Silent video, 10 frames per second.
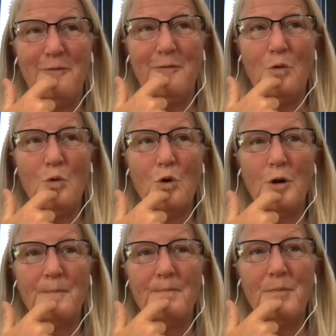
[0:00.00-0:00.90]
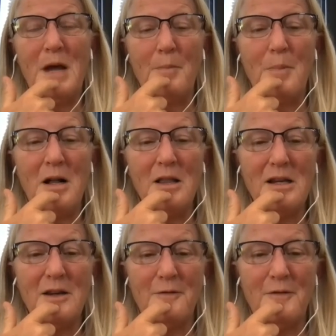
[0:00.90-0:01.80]
for
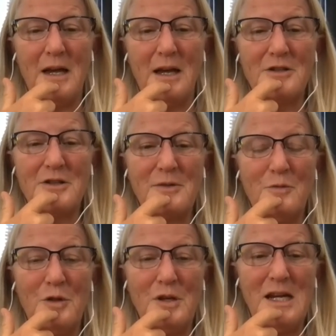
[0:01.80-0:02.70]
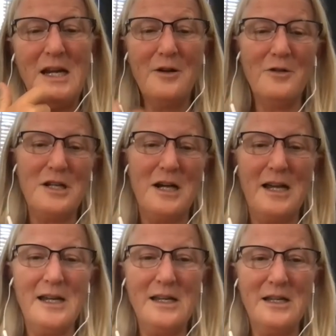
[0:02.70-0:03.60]
metabolic effects with the keto
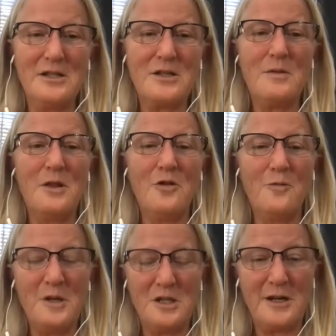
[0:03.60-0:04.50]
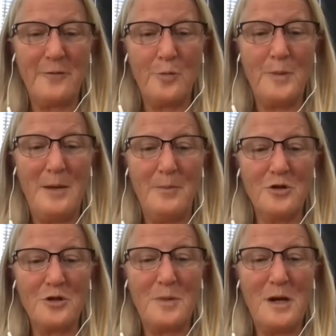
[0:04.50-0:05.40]
diet, there have been several
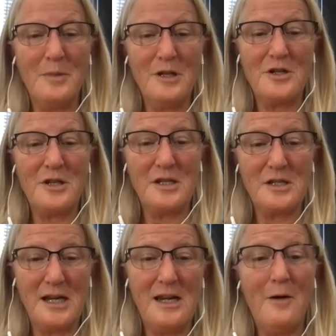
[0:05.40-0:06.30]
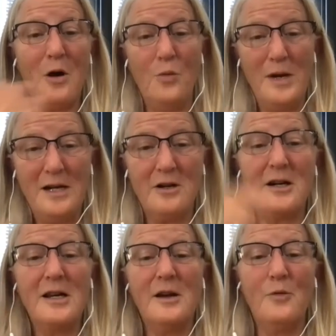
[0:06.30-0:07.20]
papers published that say a week
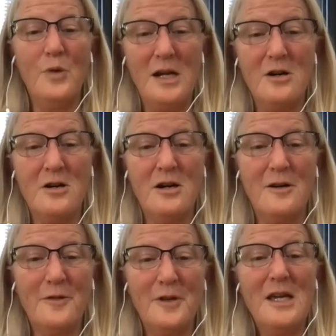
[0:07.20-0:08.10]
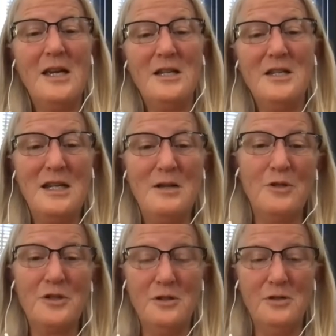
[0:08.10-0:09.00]
on and a week off is equal
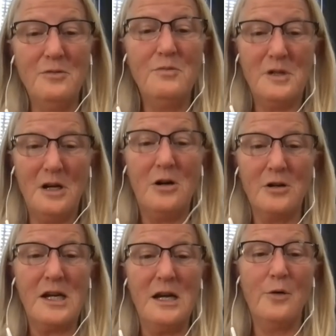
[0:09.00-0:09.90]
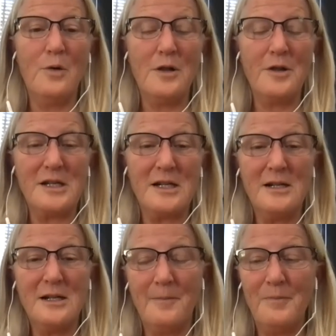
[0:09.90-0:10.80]
to all keto all the
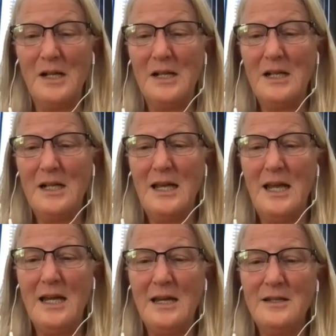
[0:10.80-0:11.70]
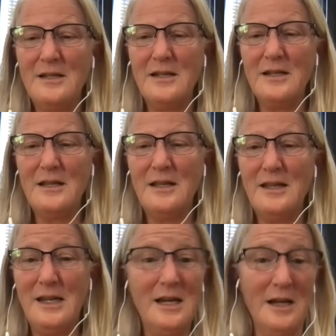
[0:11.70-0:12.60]
time. And
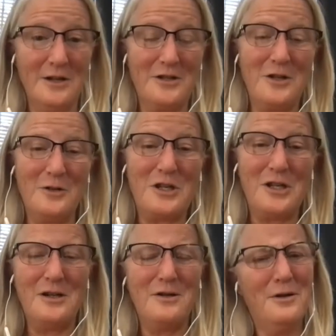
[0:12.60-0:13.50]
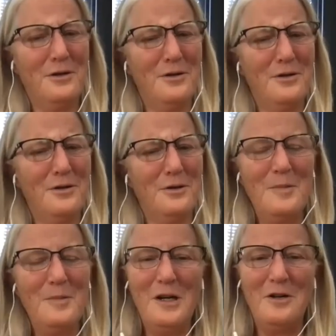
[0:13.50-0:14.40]
yeah, so it's like, oh, you
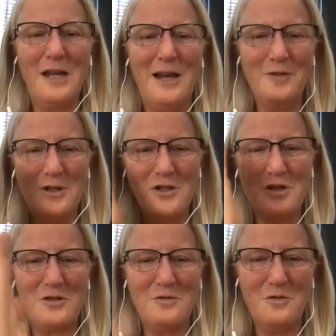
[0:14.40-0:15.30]
mean we don't have to just